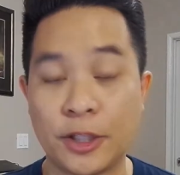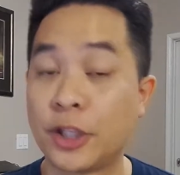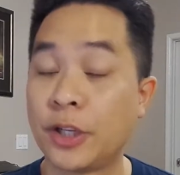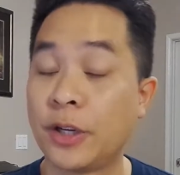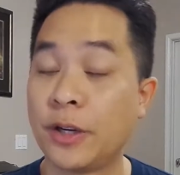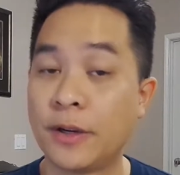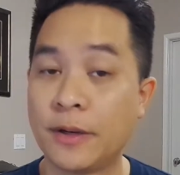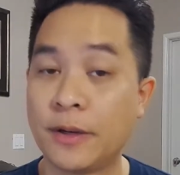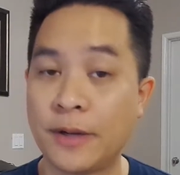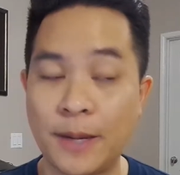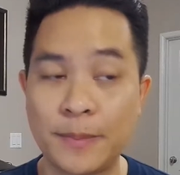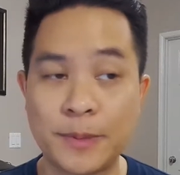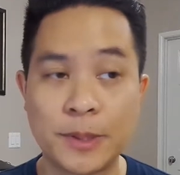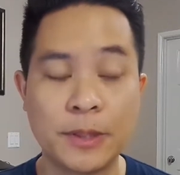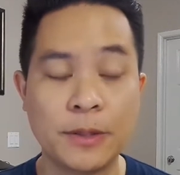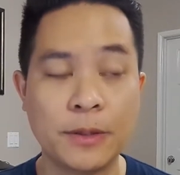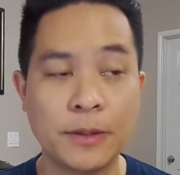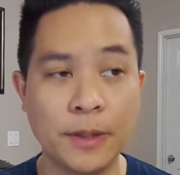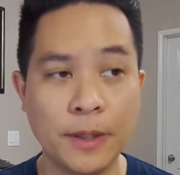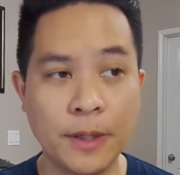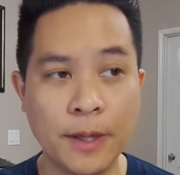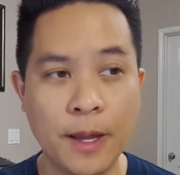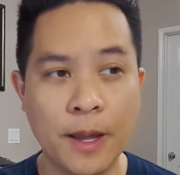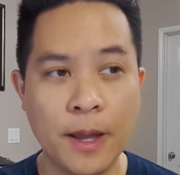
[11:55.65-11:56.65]
Sure,
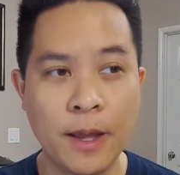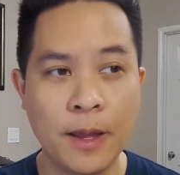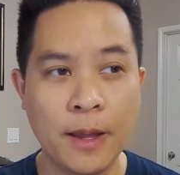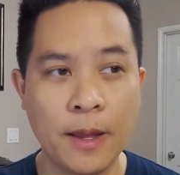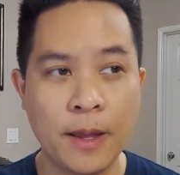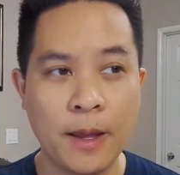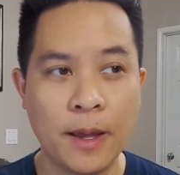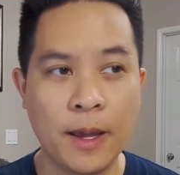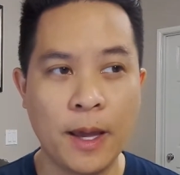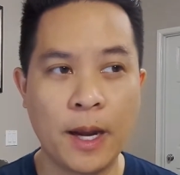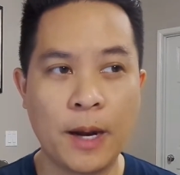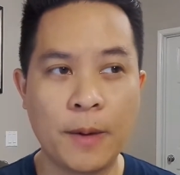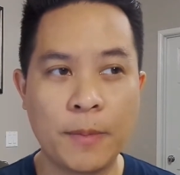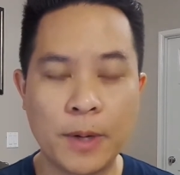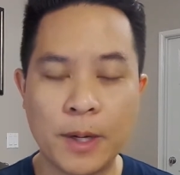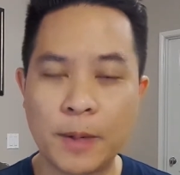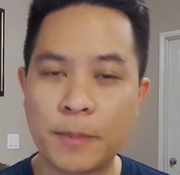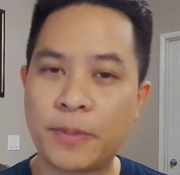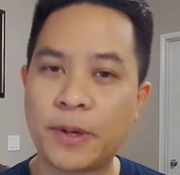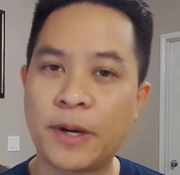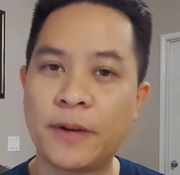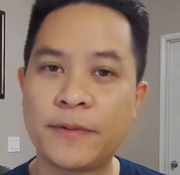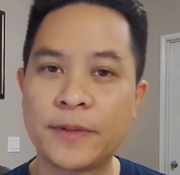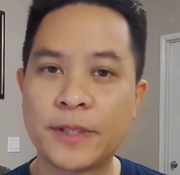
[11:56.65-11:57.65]
absolutely. And I want
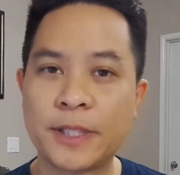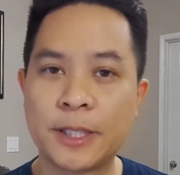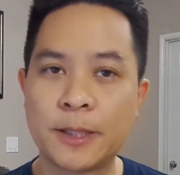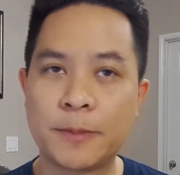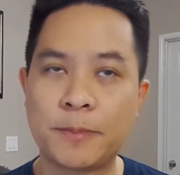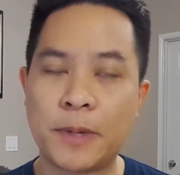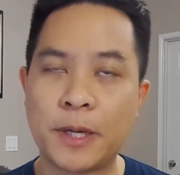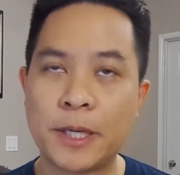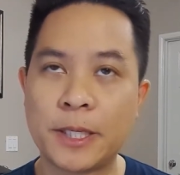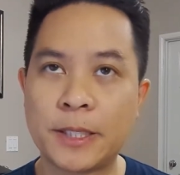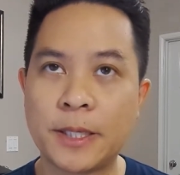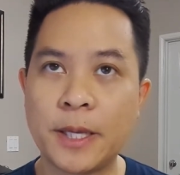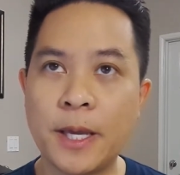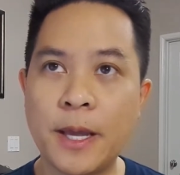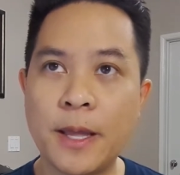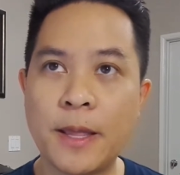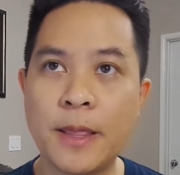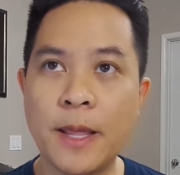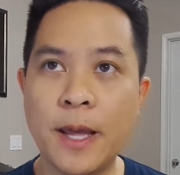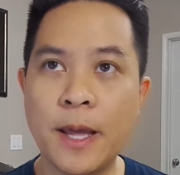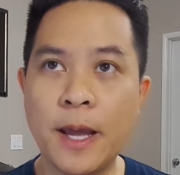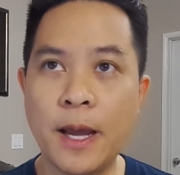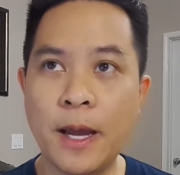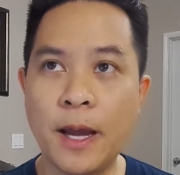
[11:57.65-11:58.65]
to preface this by
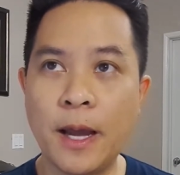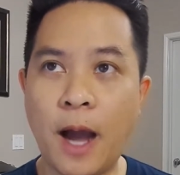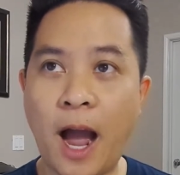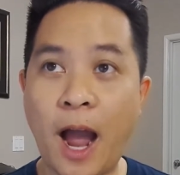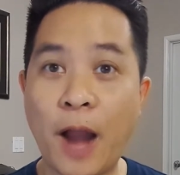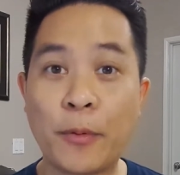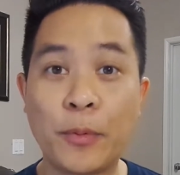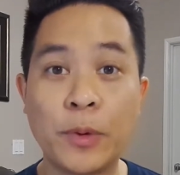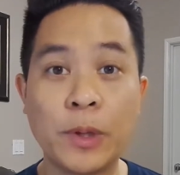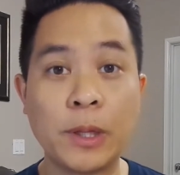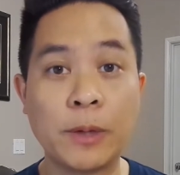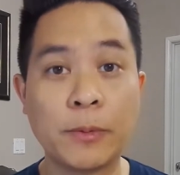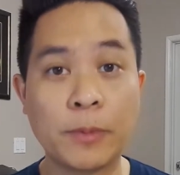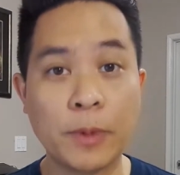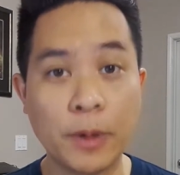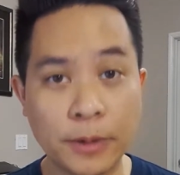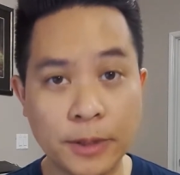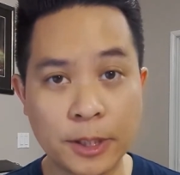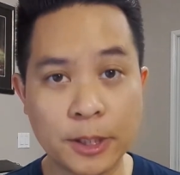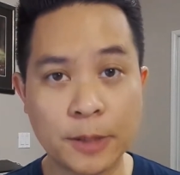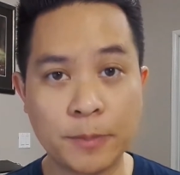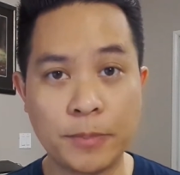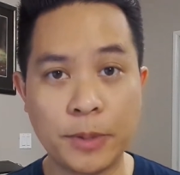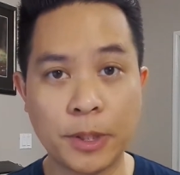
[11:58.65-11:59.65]
saying that I really
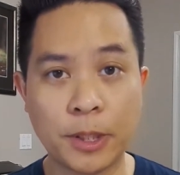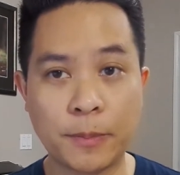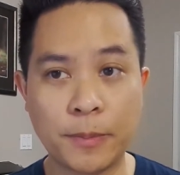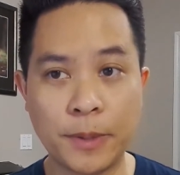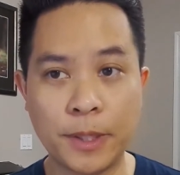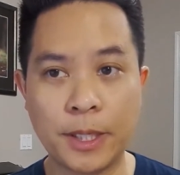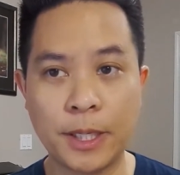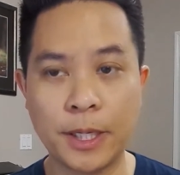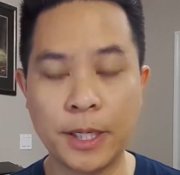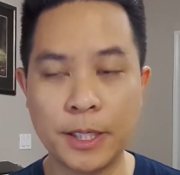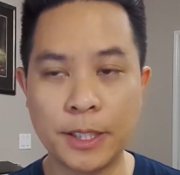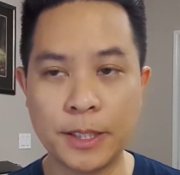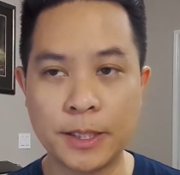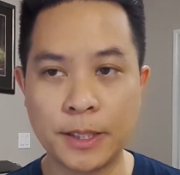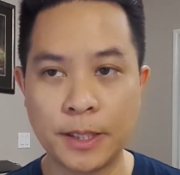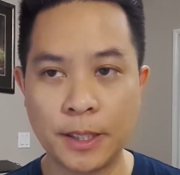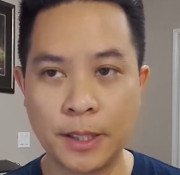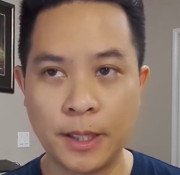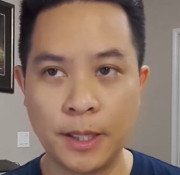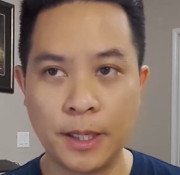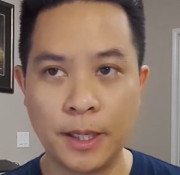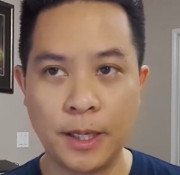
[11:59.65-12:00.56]
wrote this book because